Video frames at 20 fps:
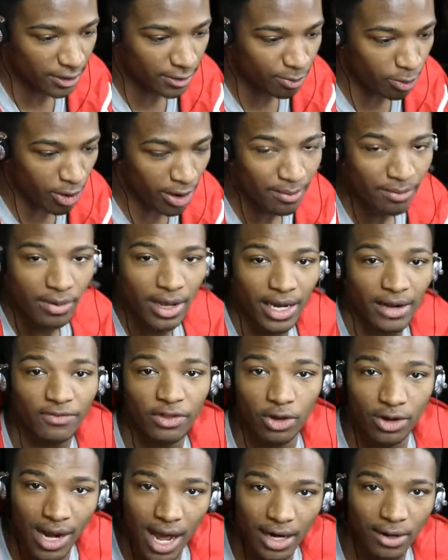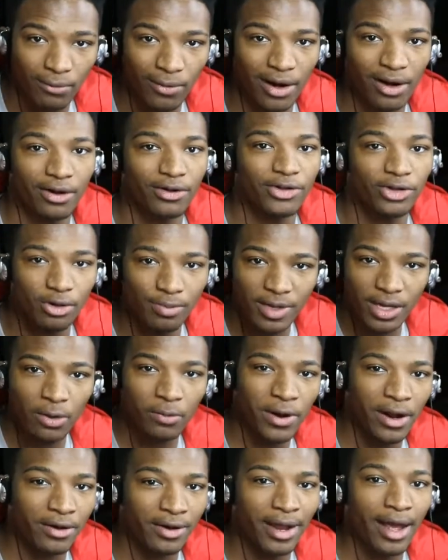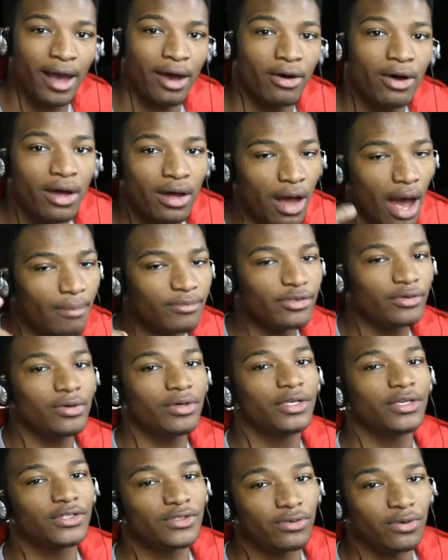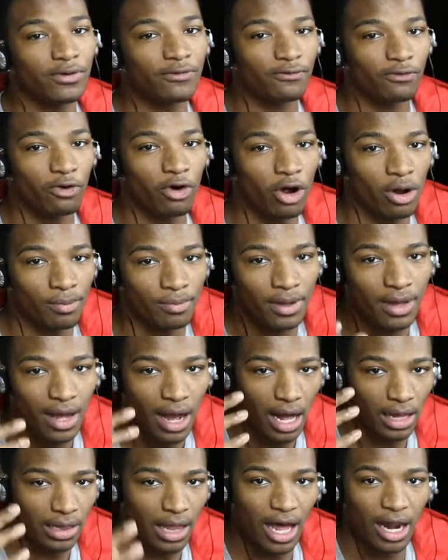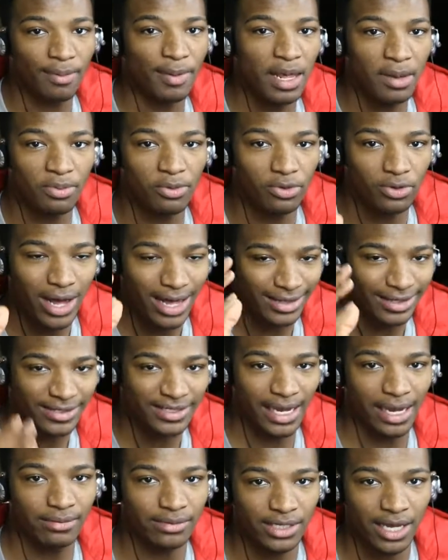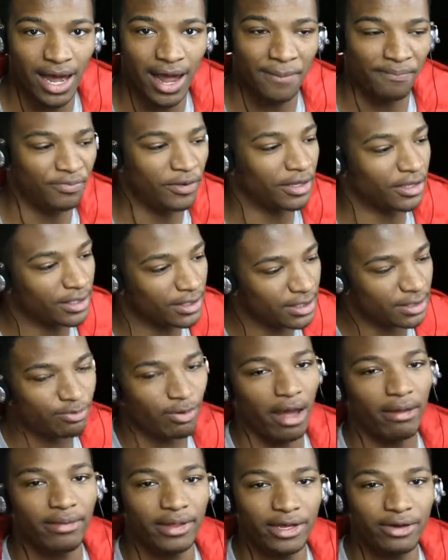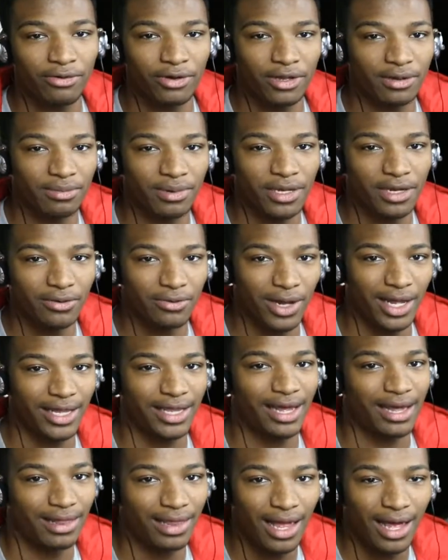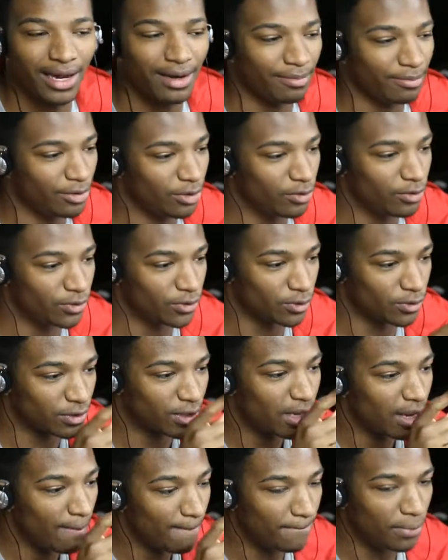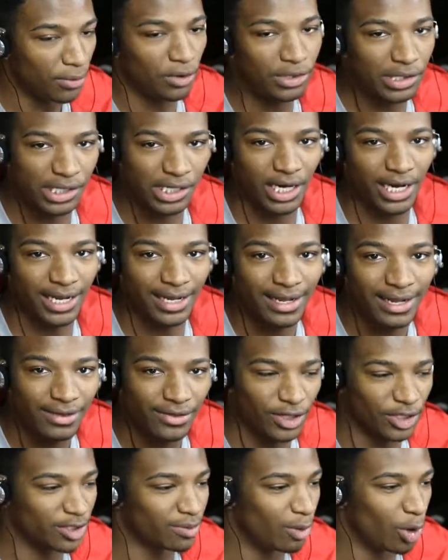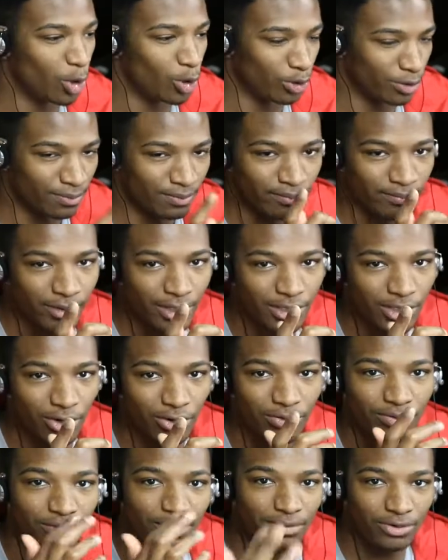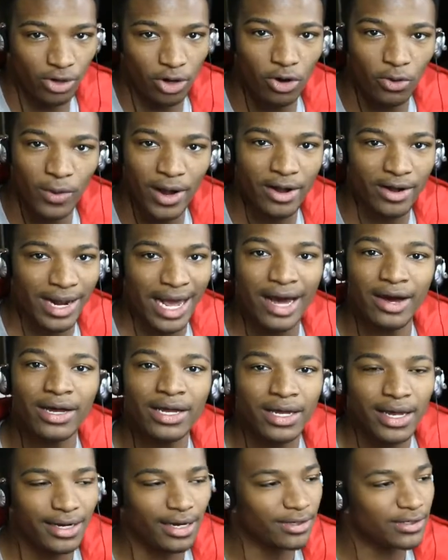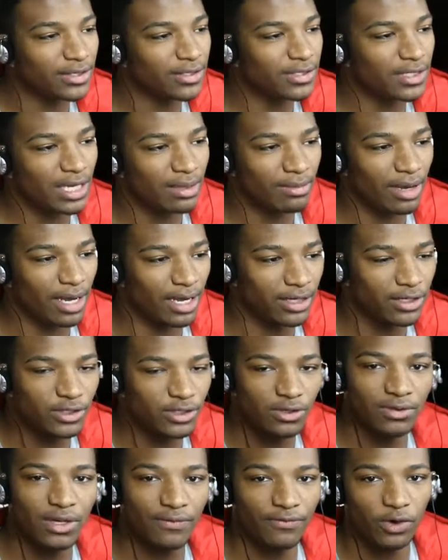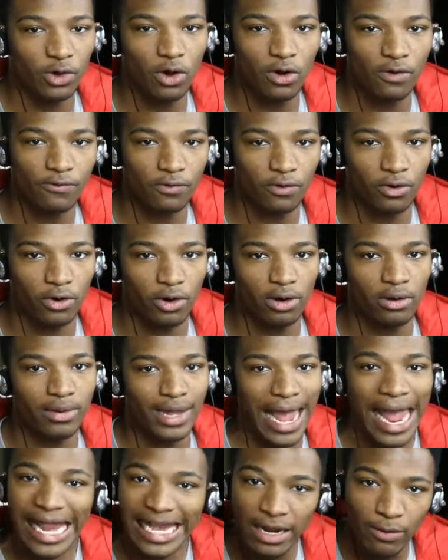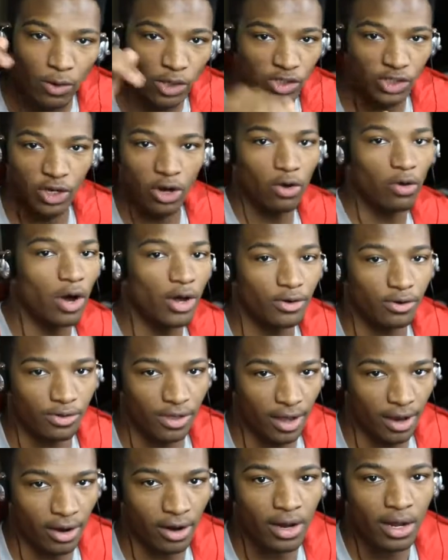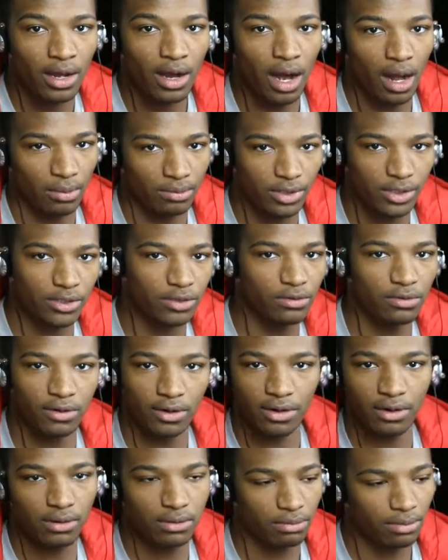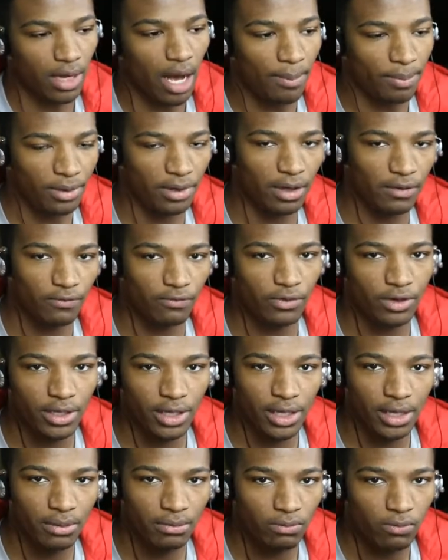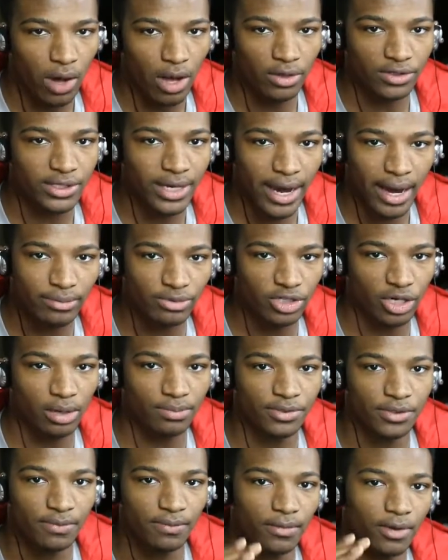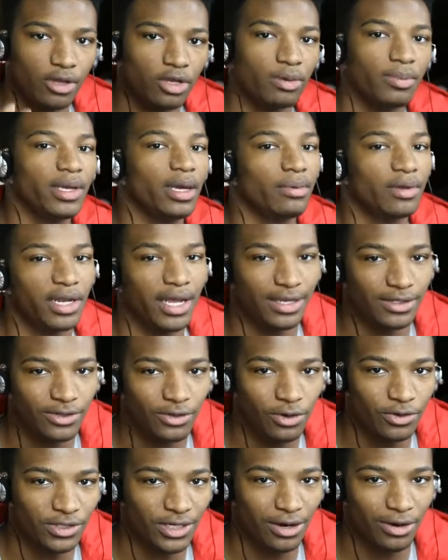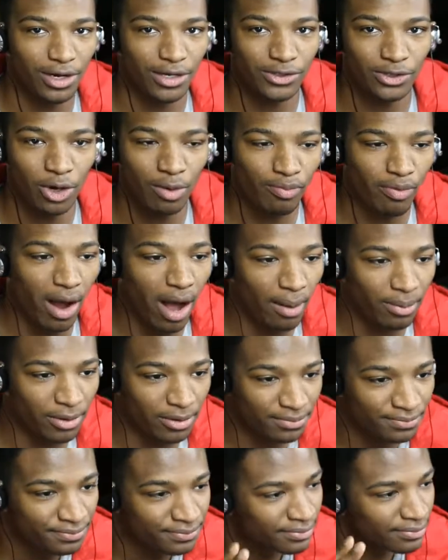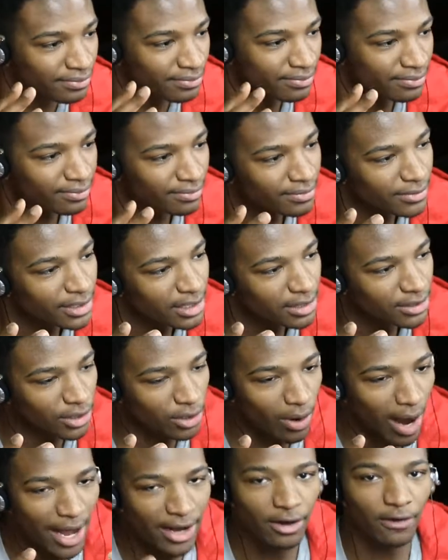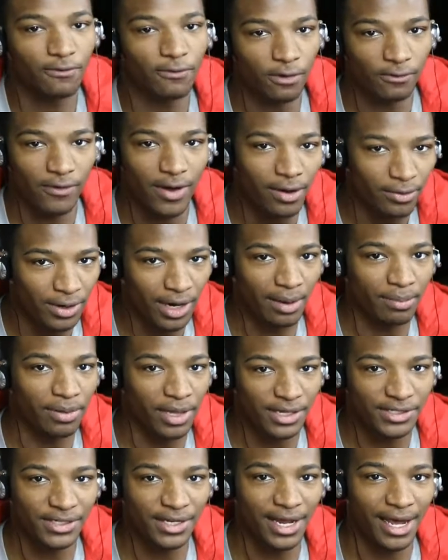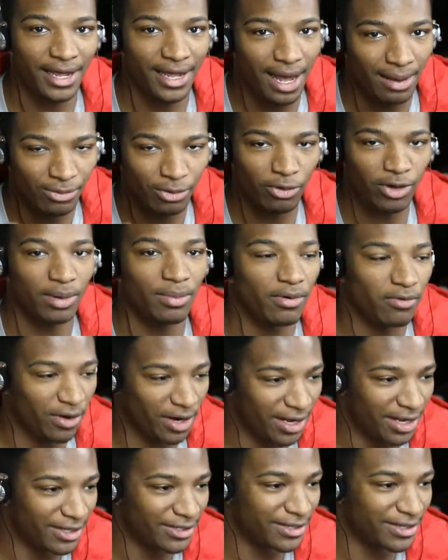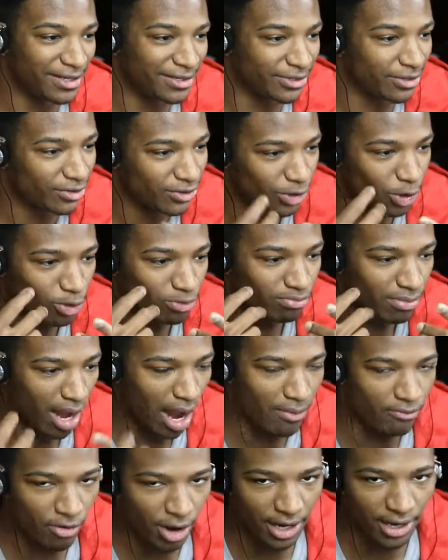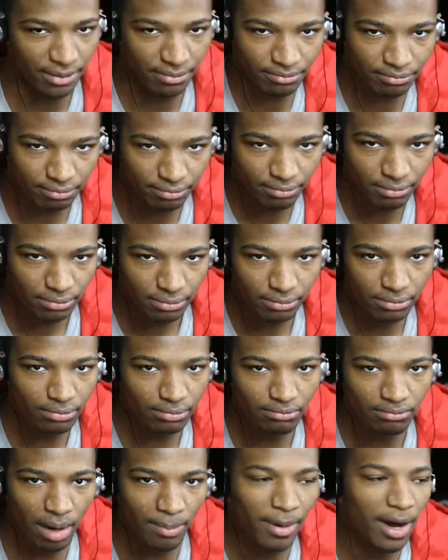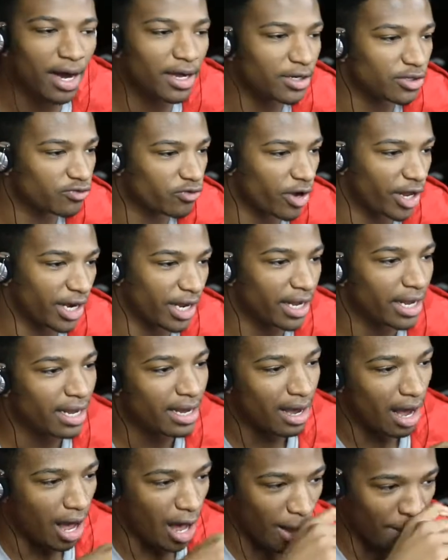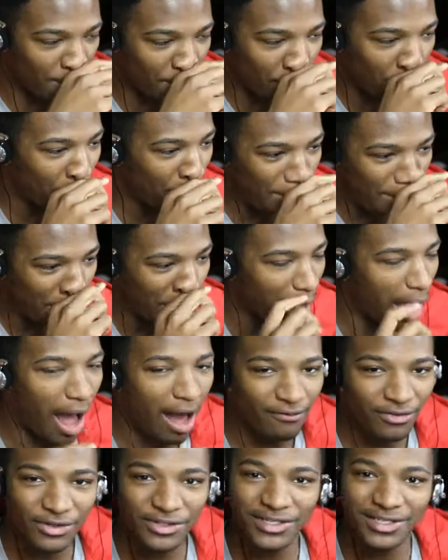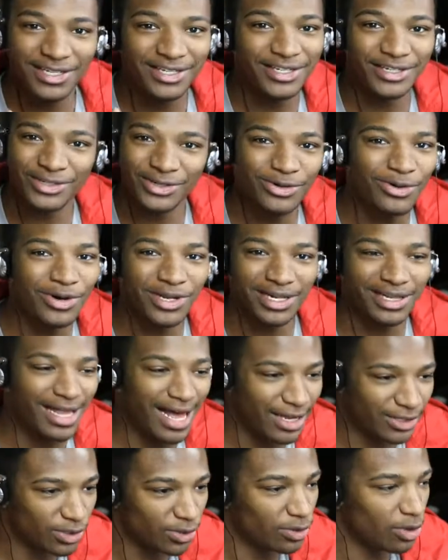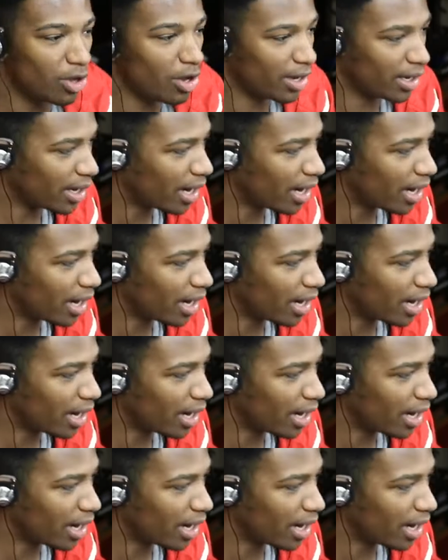this point, and if they're not aware, you'll be aware now. I'm doing this to inform a lot of people at the same time. Now, this is probably going to be a way that a lot of users bullshit this mode. So you're aware now. It doesn't seem like it's too difficult for anyone to go under there. Um, just do a couple of really well-timed jumps, and you'll be able to get to those areas no problem. So I know for a fact when I play tonight, I'm going to be running into this. So I'm ready. My body's ready. Um, obviously this isn't going to last too long,